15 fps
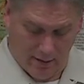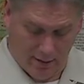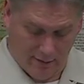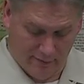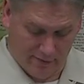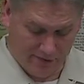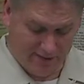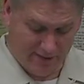
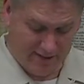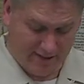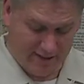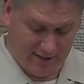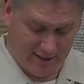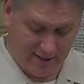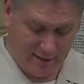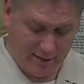verse
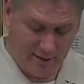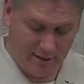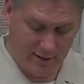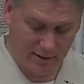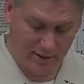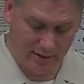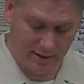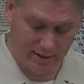18,
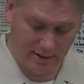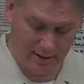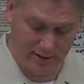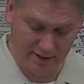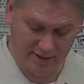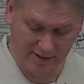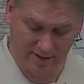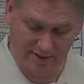and
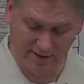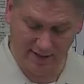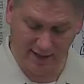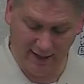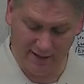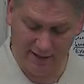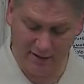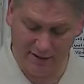he says,
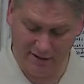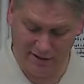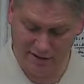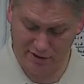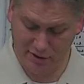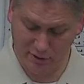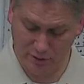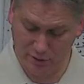and this is
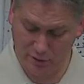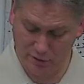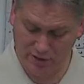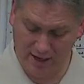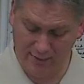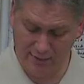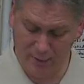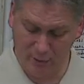still Luke
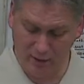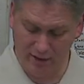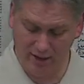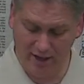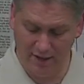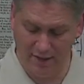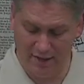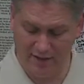chapter 1,
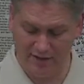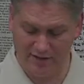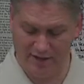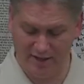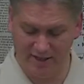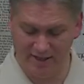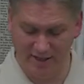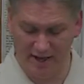and, and
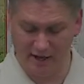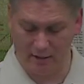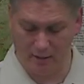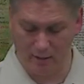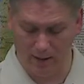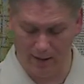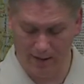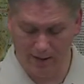said
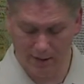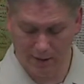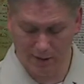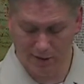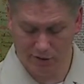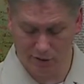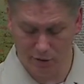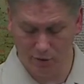Zechariah
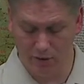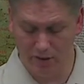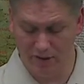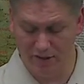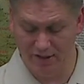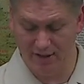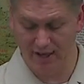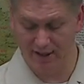to
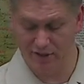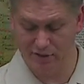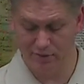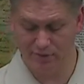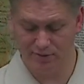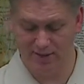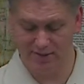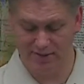the angel,
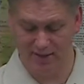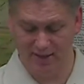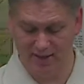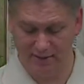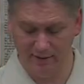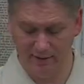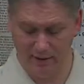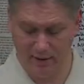says it
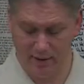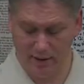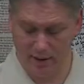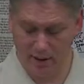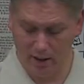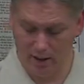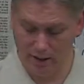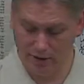again,
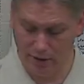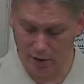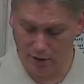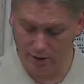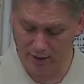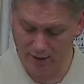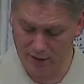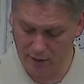uh, ton
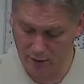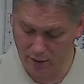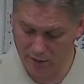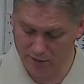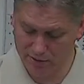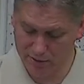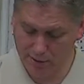angelos,